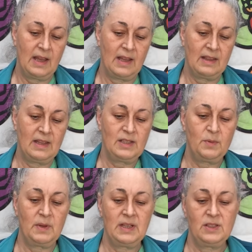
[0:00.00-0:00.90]
And this
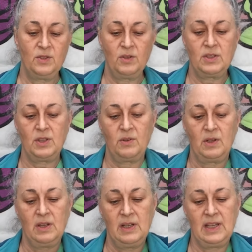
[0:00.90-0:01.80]
one is not so
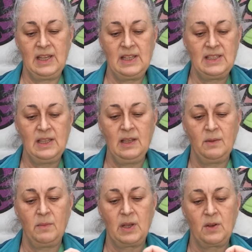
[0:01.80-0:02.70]
easy
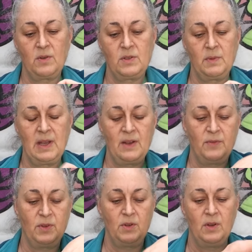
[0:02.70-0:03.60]
because we
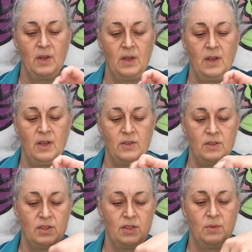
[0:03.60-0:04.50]
have to
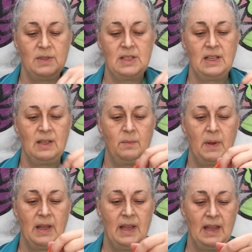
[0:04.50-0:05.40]
just twizzle it
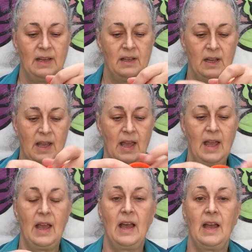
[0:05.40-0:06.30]
by
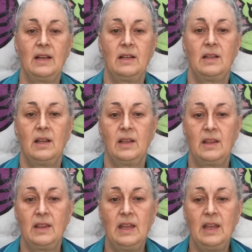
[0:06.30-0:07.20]
hand. And
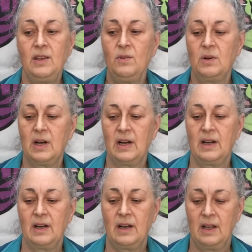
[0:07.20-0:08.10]
there you are,
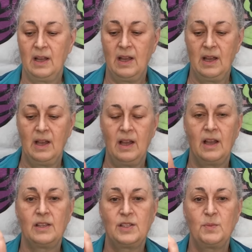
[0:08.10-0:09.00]

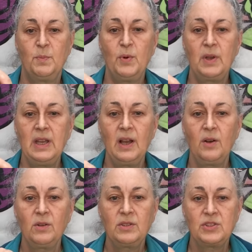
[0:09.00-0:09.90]
a spooky
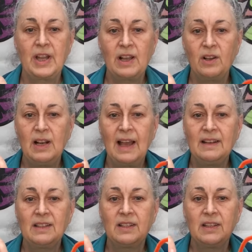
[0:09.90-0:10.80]
old
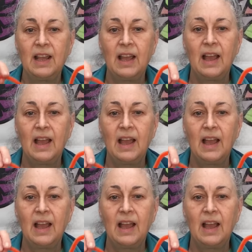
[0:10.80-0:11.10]
jack-o'-lantern